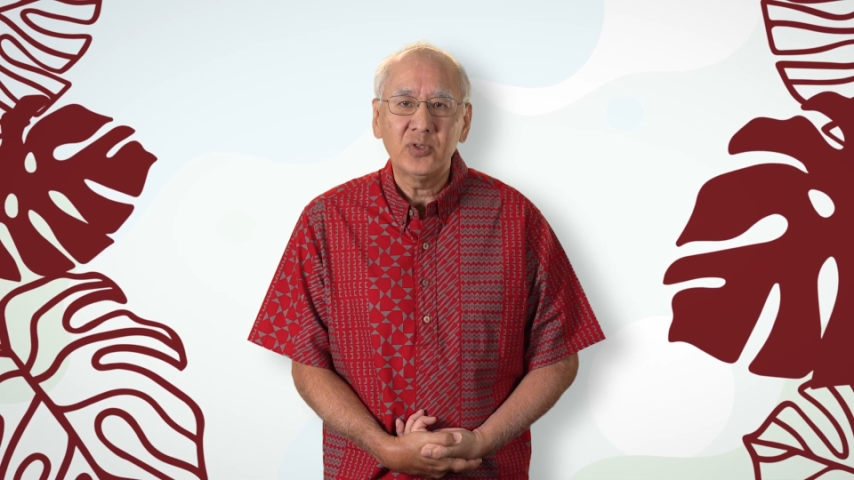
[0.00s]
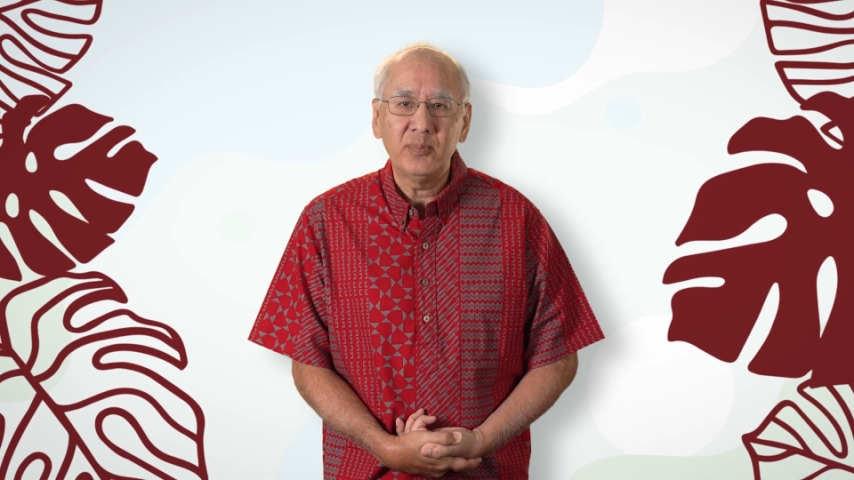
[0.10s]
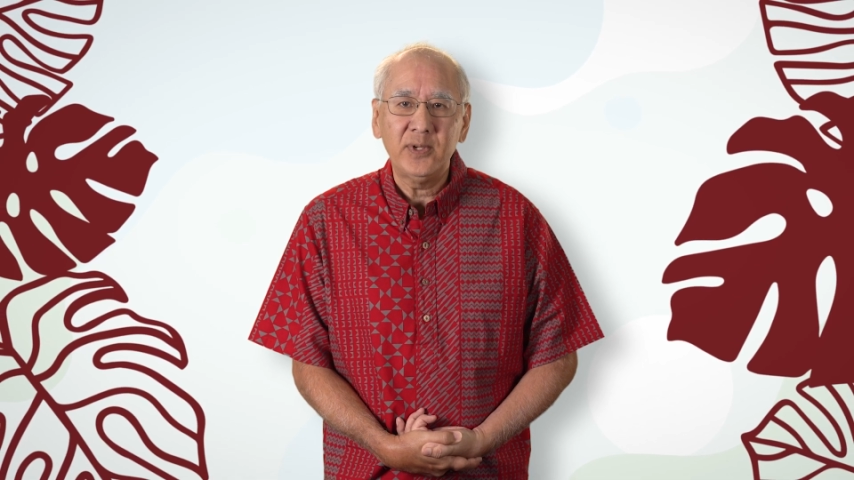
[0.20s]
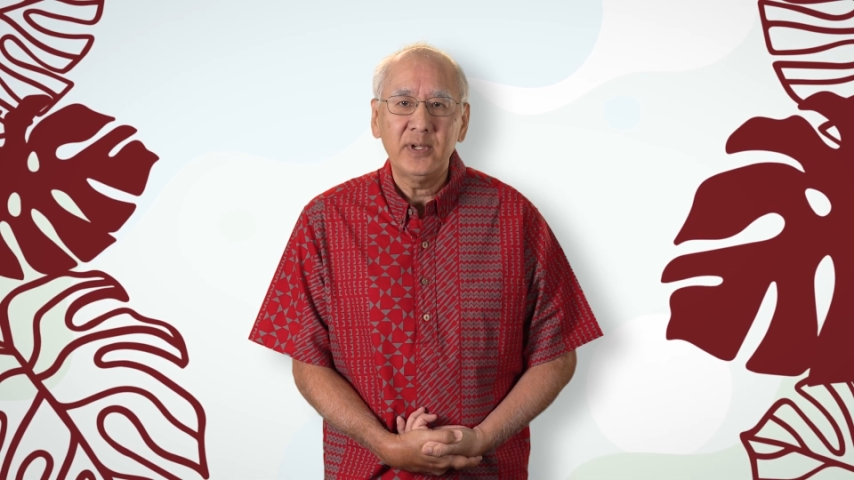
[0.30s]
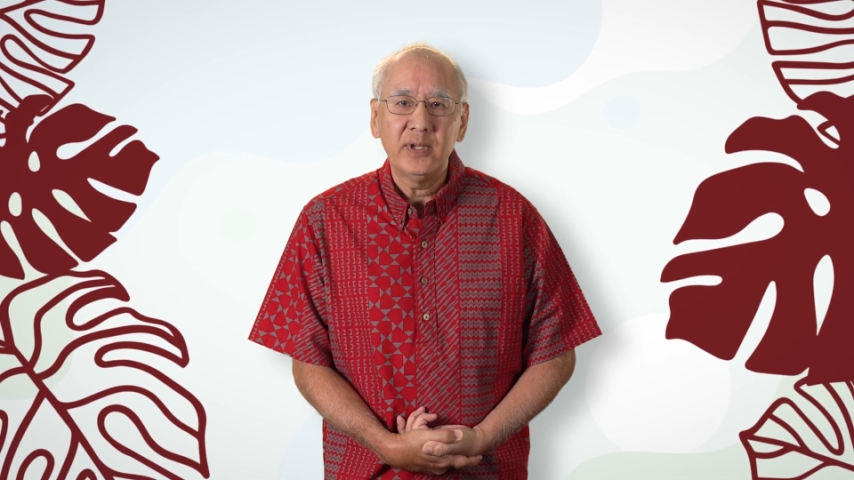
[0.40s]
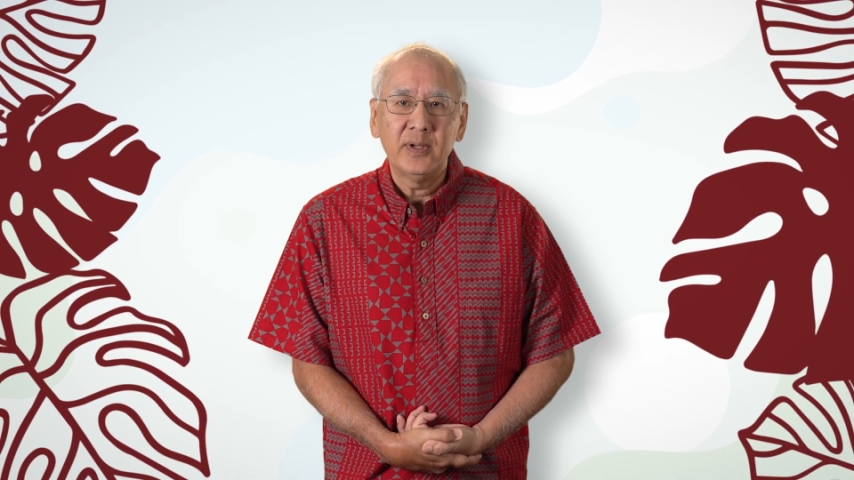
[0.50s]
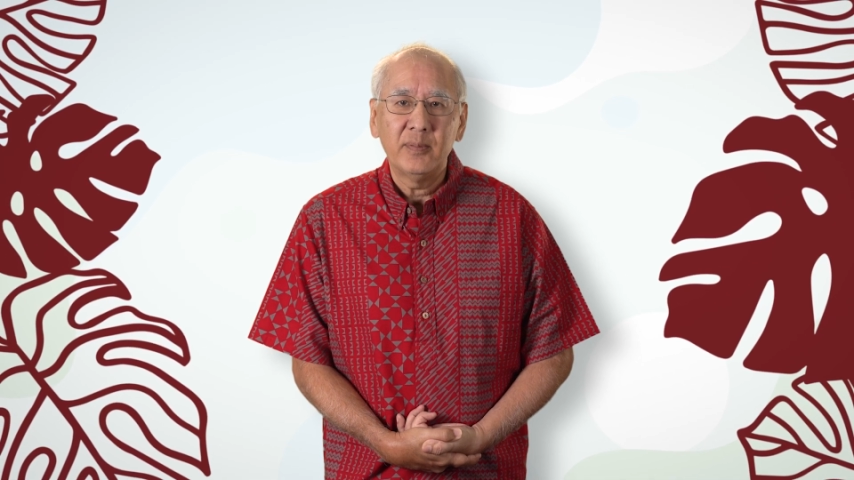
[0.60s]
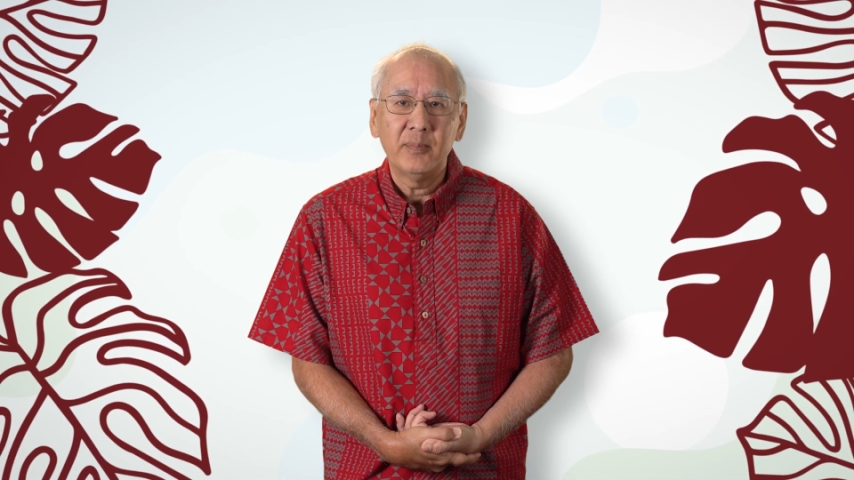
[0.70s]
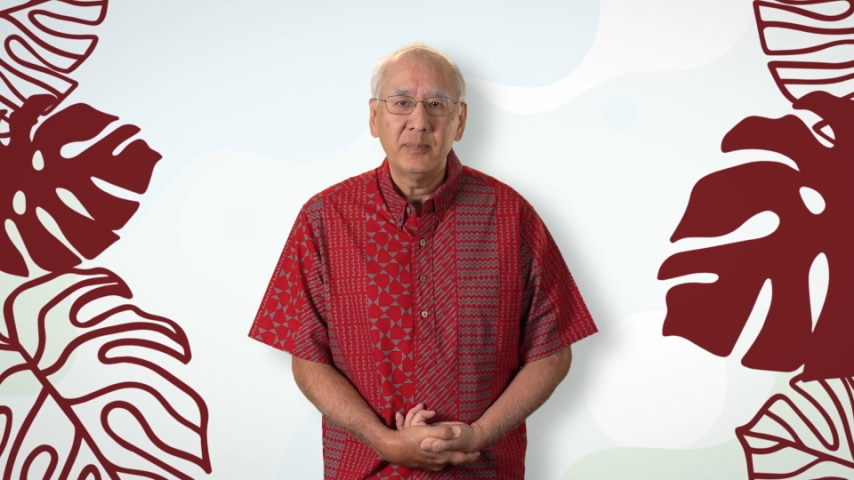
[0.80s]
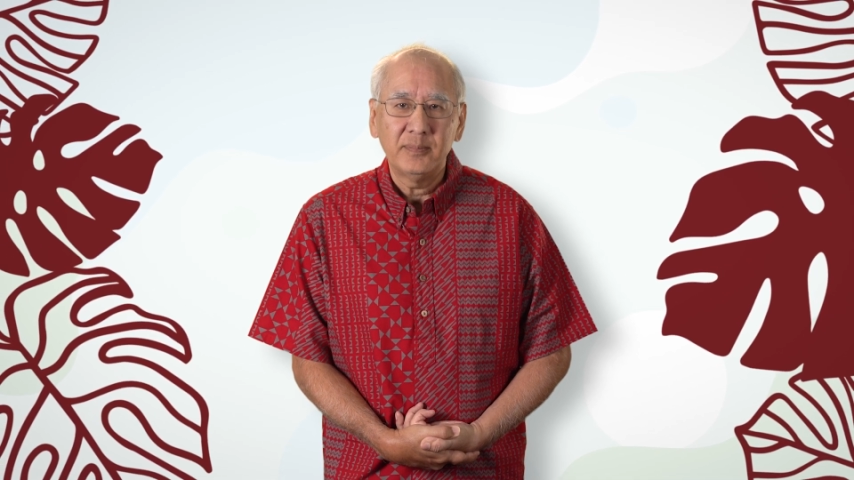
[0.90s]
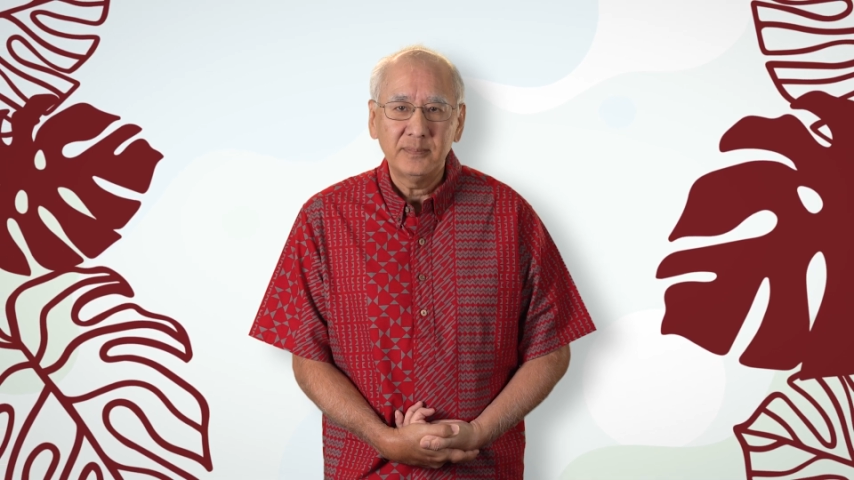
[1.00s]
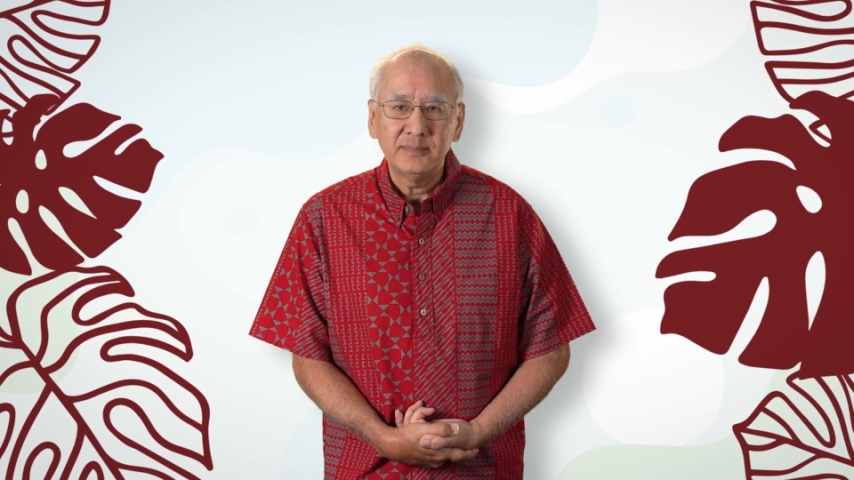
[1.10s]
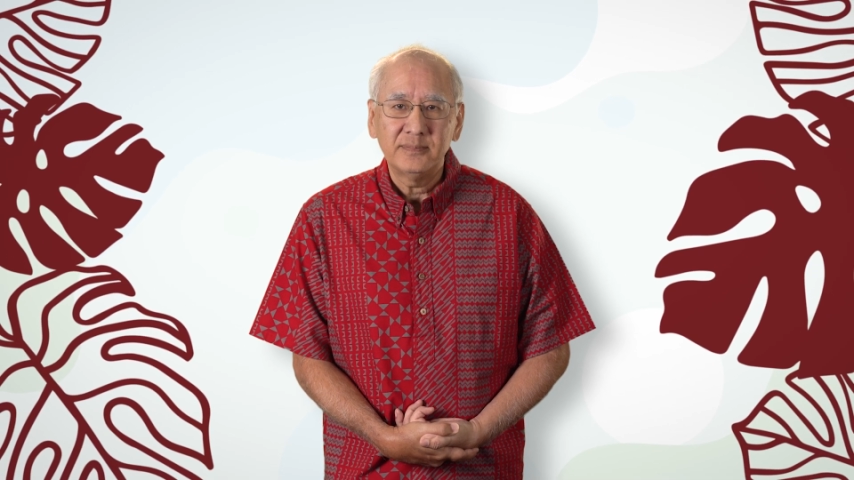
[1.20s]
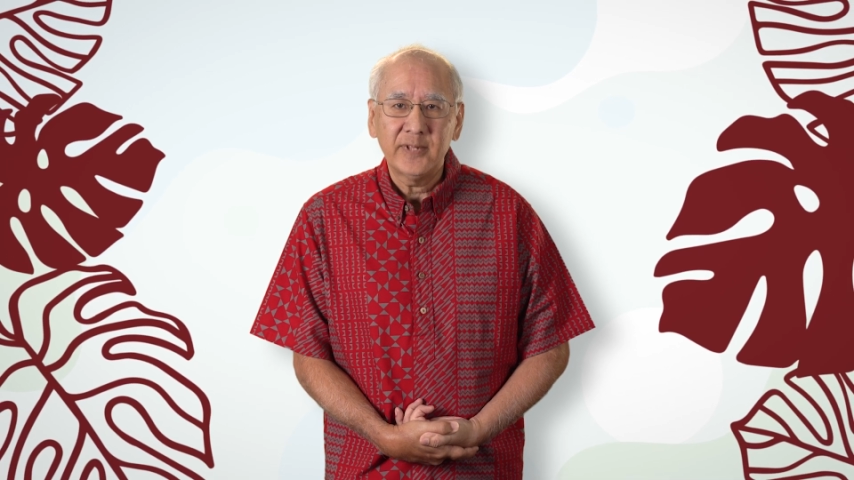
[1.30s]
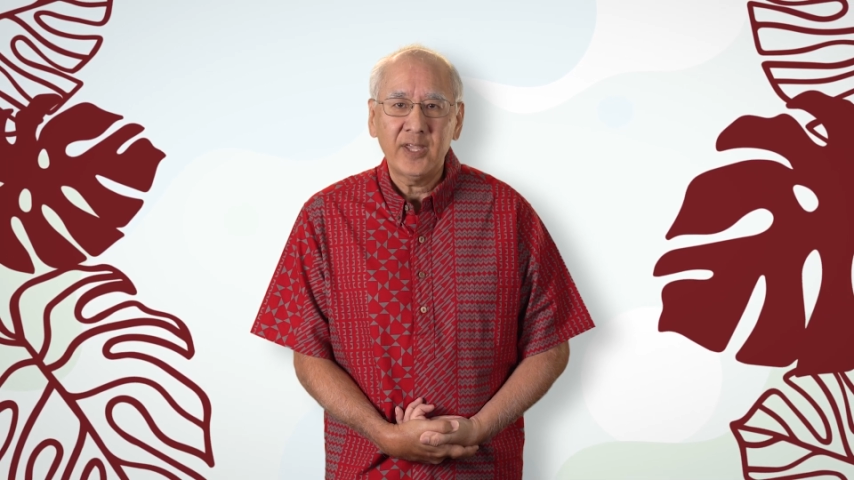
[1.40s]
to me.
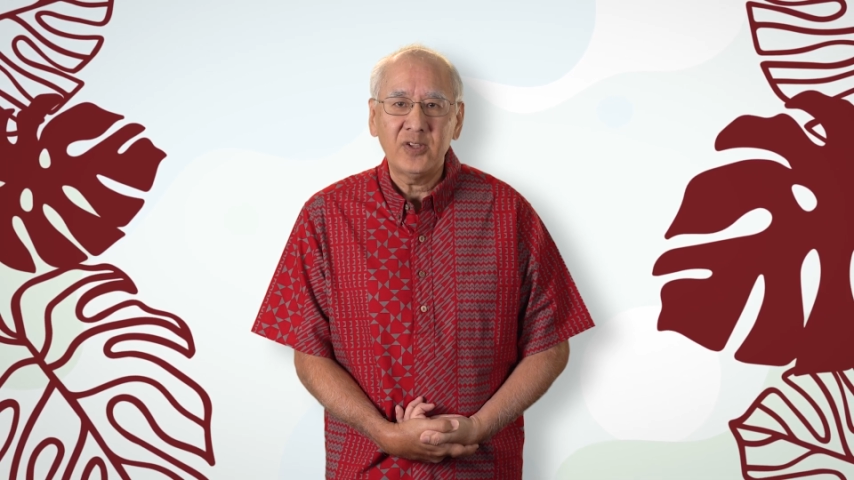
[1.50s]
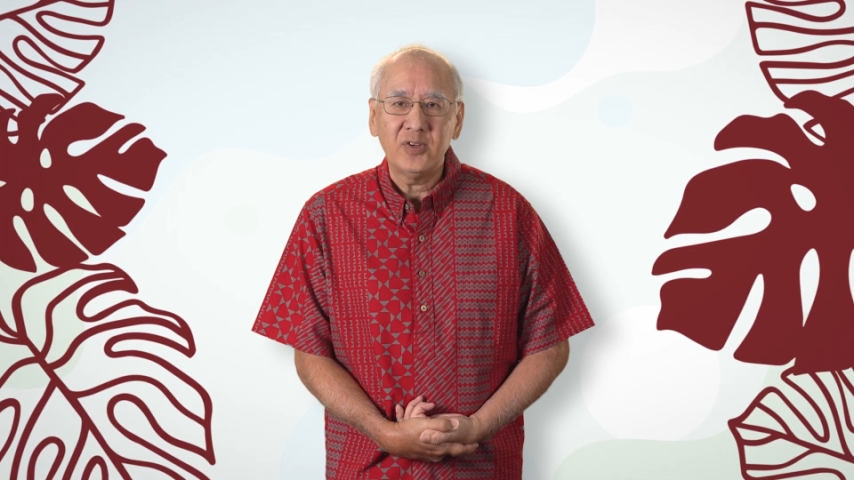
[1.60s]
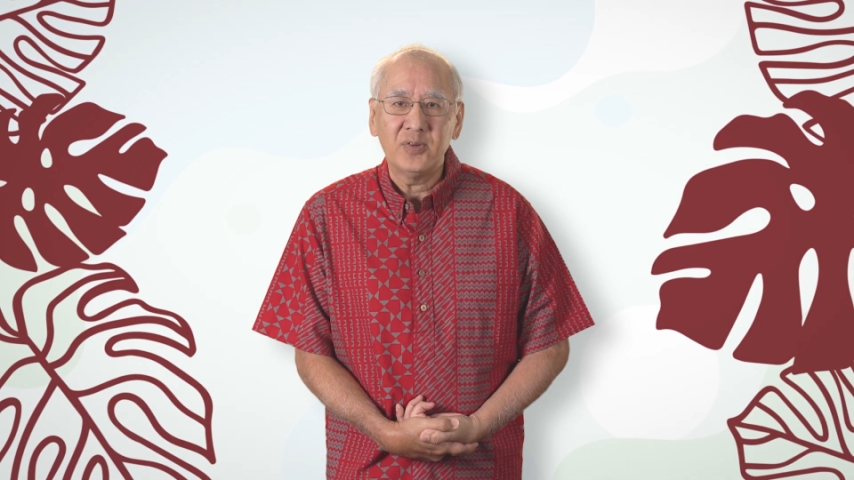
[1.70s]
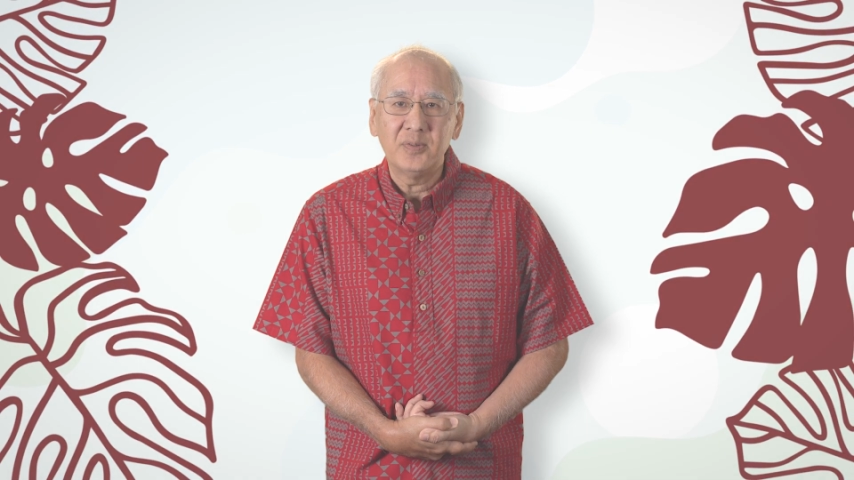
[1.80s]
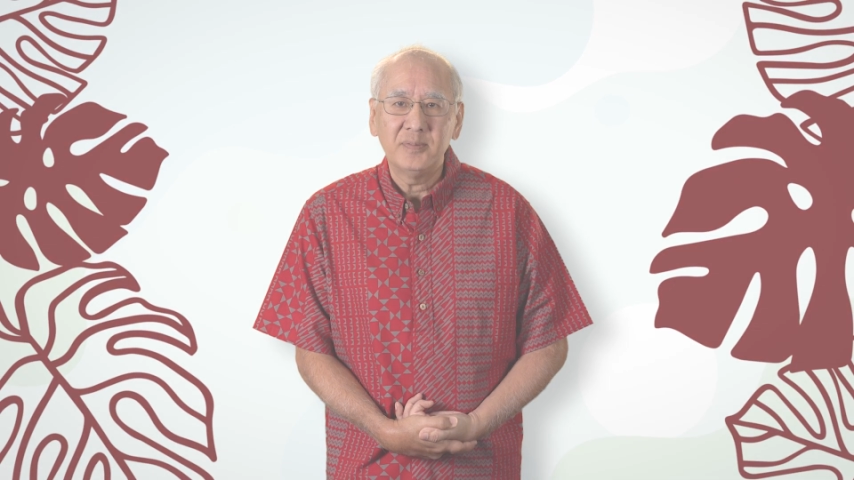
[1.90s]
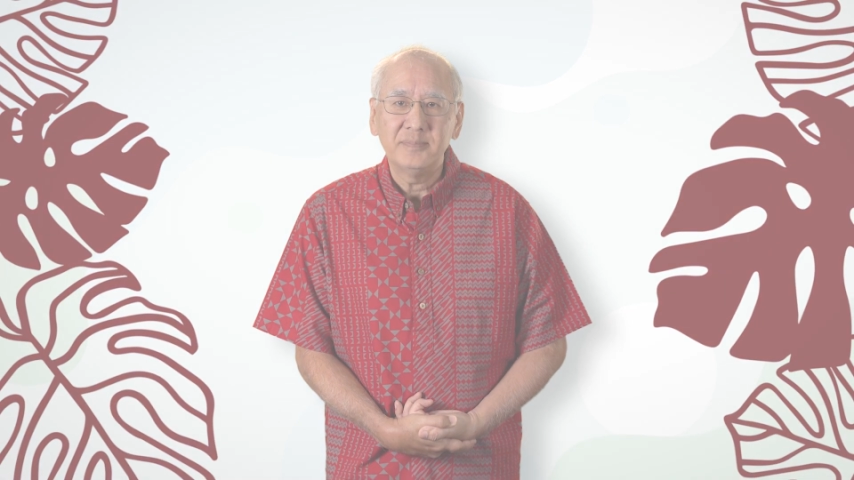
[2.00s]
Thank you.